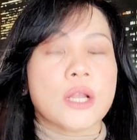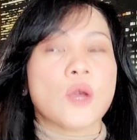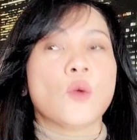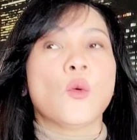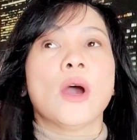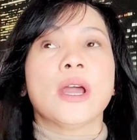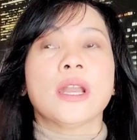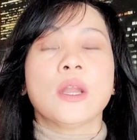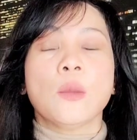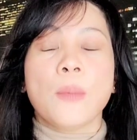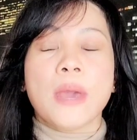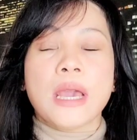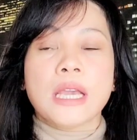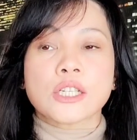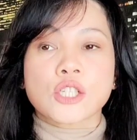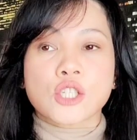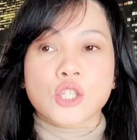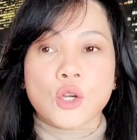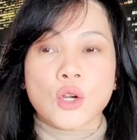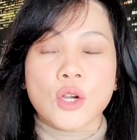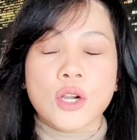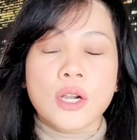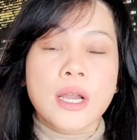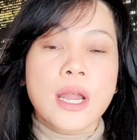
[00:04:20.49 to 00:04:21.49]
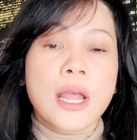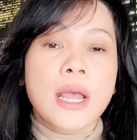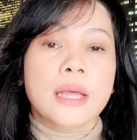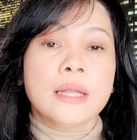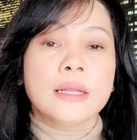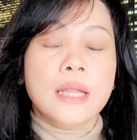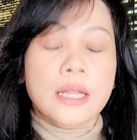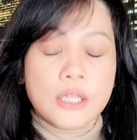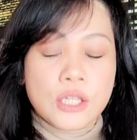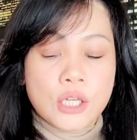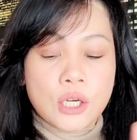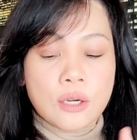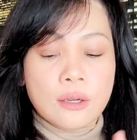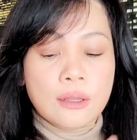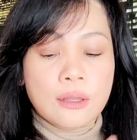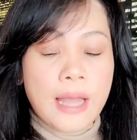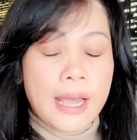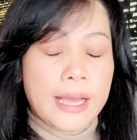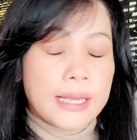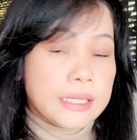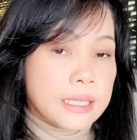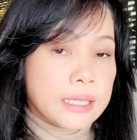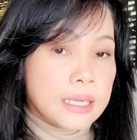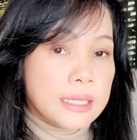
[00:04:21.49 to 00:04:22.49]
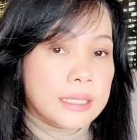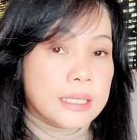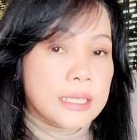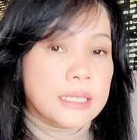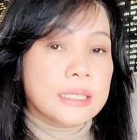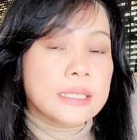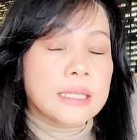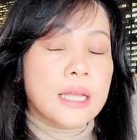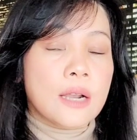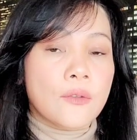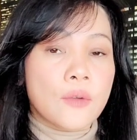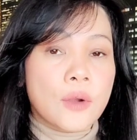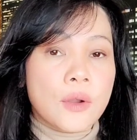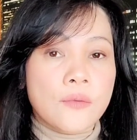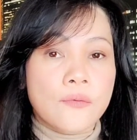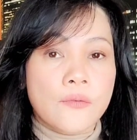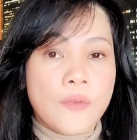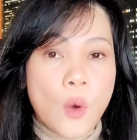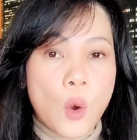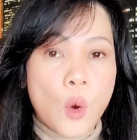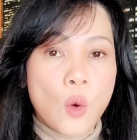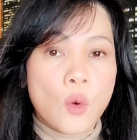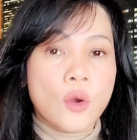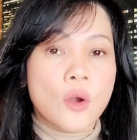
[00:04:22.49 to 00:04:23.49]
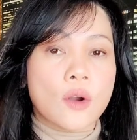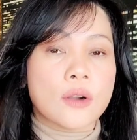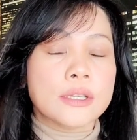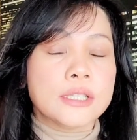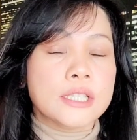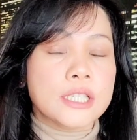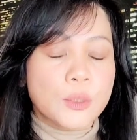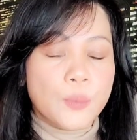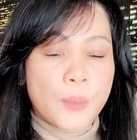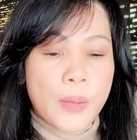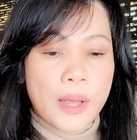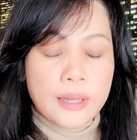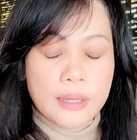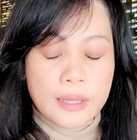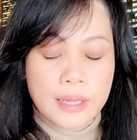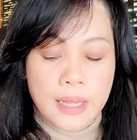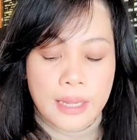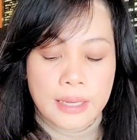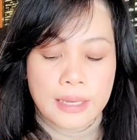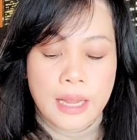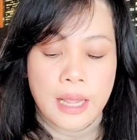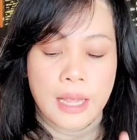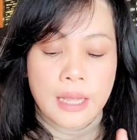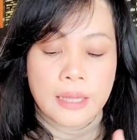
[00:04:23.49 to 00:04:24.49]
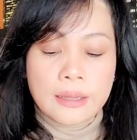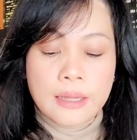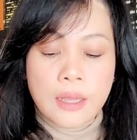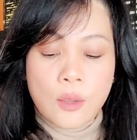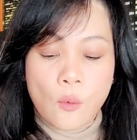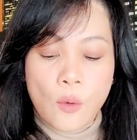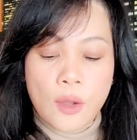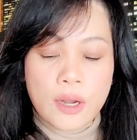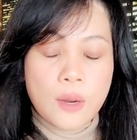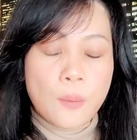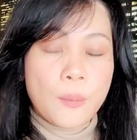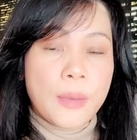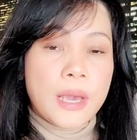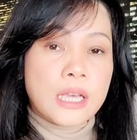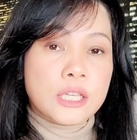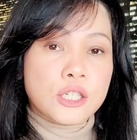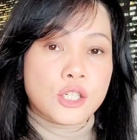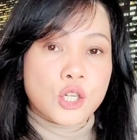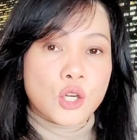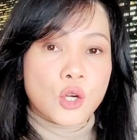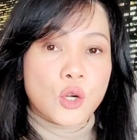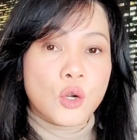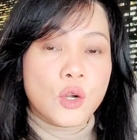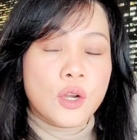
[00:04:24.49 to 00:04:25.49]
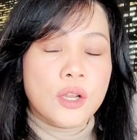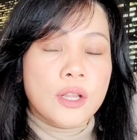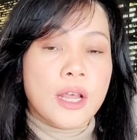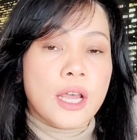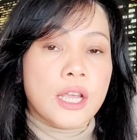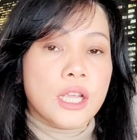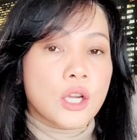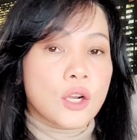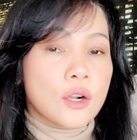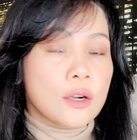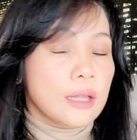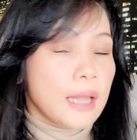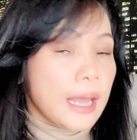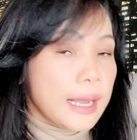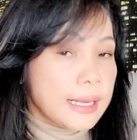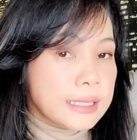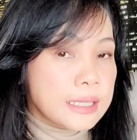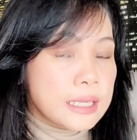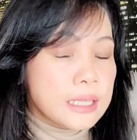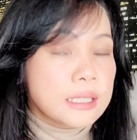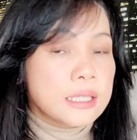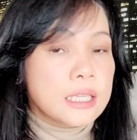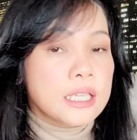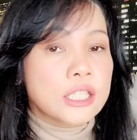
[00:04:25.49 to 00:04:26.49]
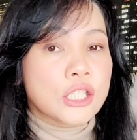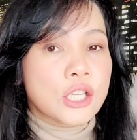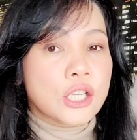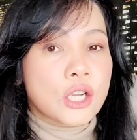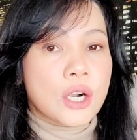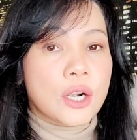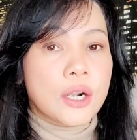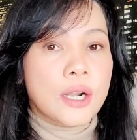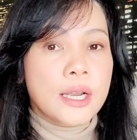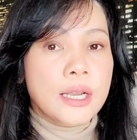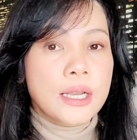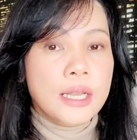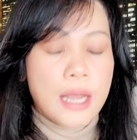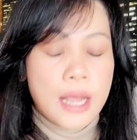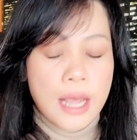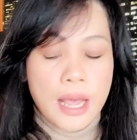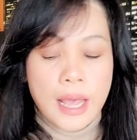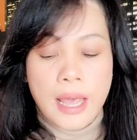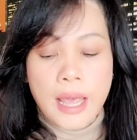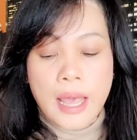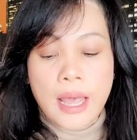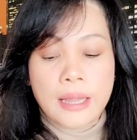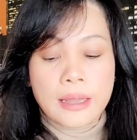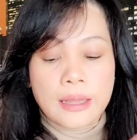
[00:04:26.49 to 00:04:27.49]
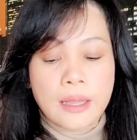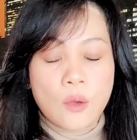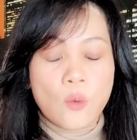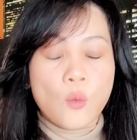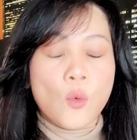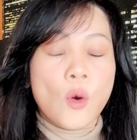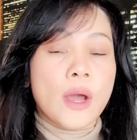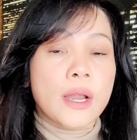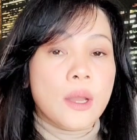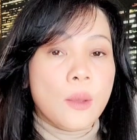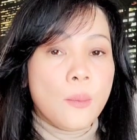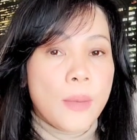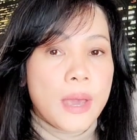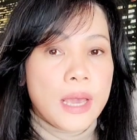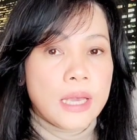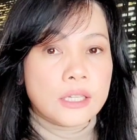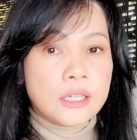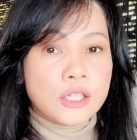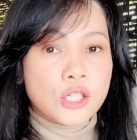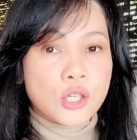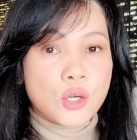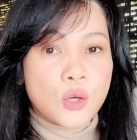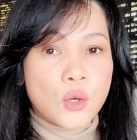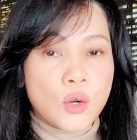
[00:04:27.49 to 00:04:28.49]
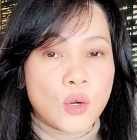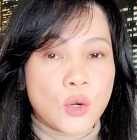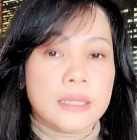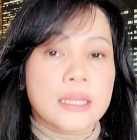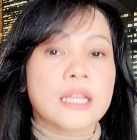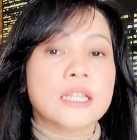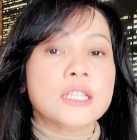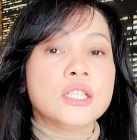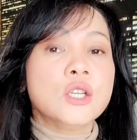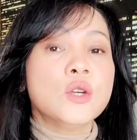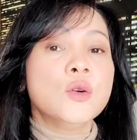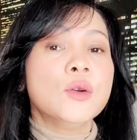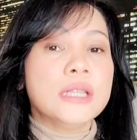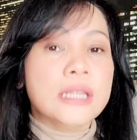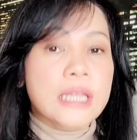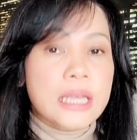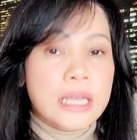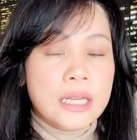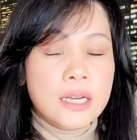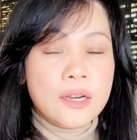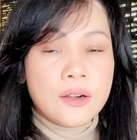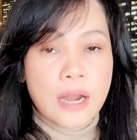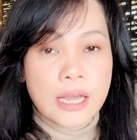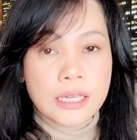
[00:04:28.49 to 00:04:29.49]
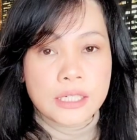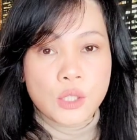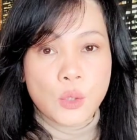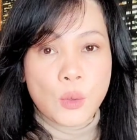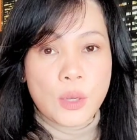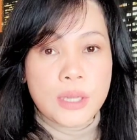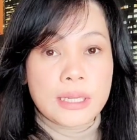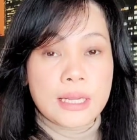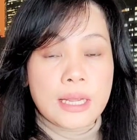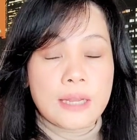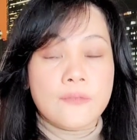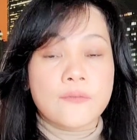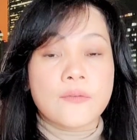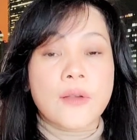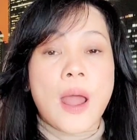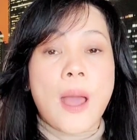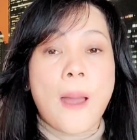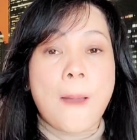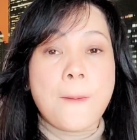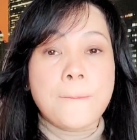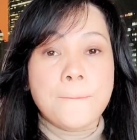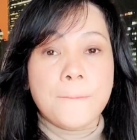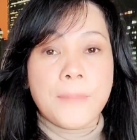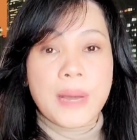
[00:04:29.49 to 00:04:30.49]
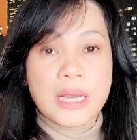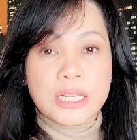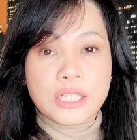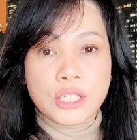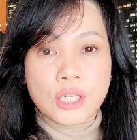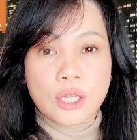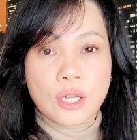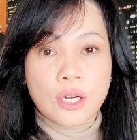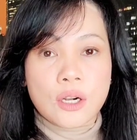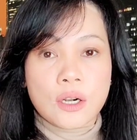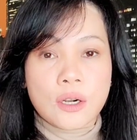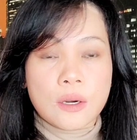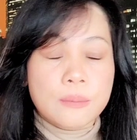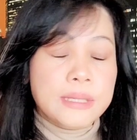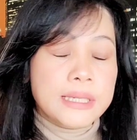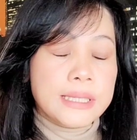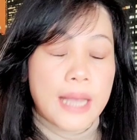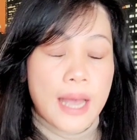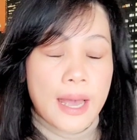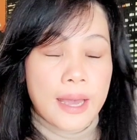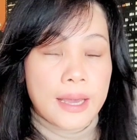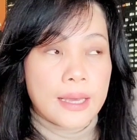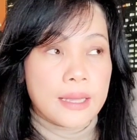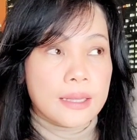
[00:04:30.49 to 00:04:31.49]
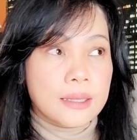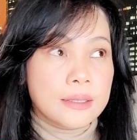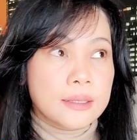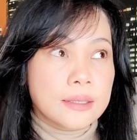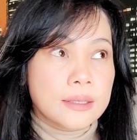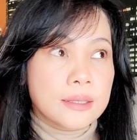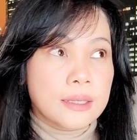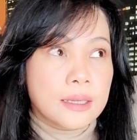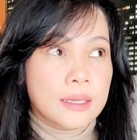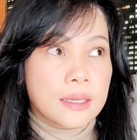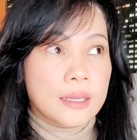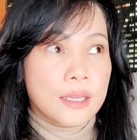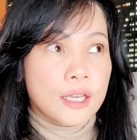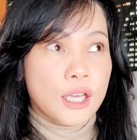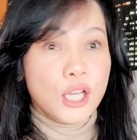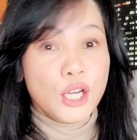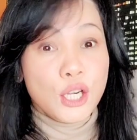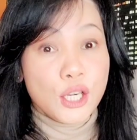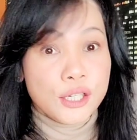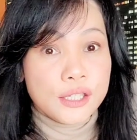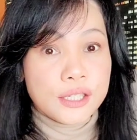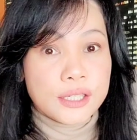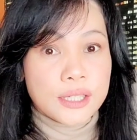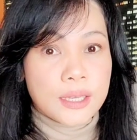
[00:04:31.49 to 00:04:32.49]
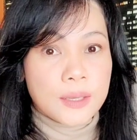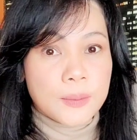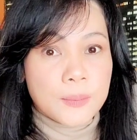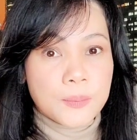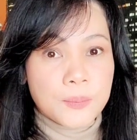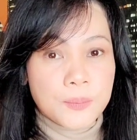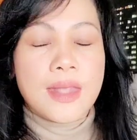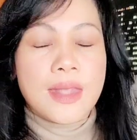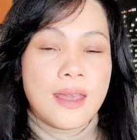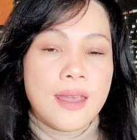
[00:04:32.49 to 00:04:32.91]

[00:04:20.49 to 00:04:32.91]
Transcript: They want to make sure that your license is not revoked or suspended. They want to make sure that your license is current, and they want to make sure that you indeed graduated from Bachelor of Science in Nursing.